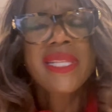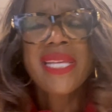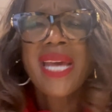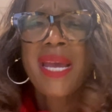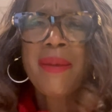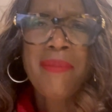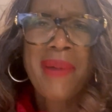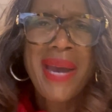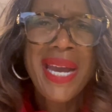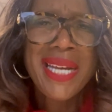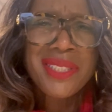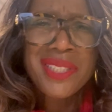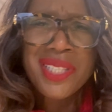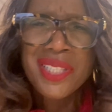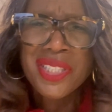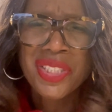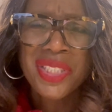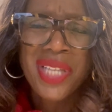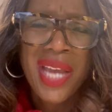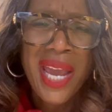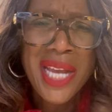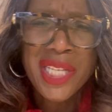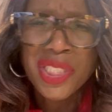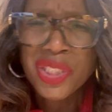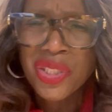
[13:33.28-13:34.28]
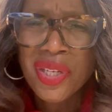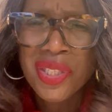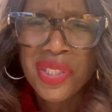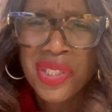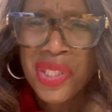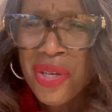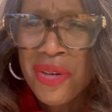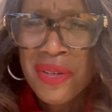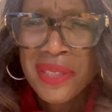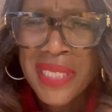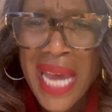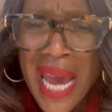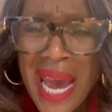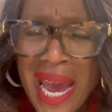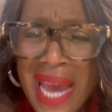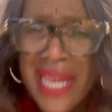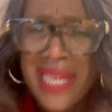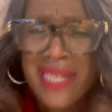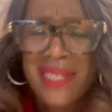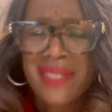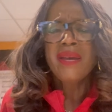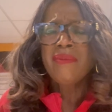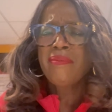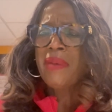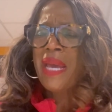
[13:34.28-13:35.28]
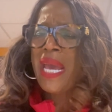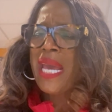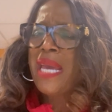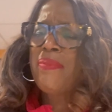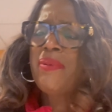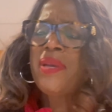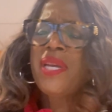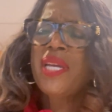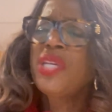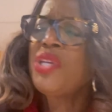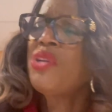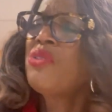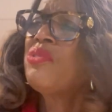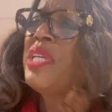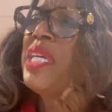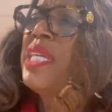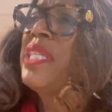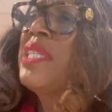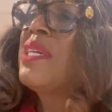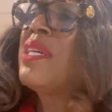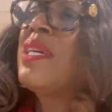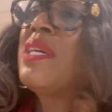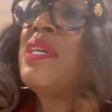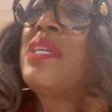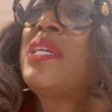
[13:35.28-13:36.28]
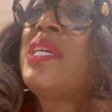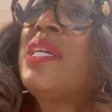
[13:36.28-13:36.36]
they might just change your due date. Maybe you need to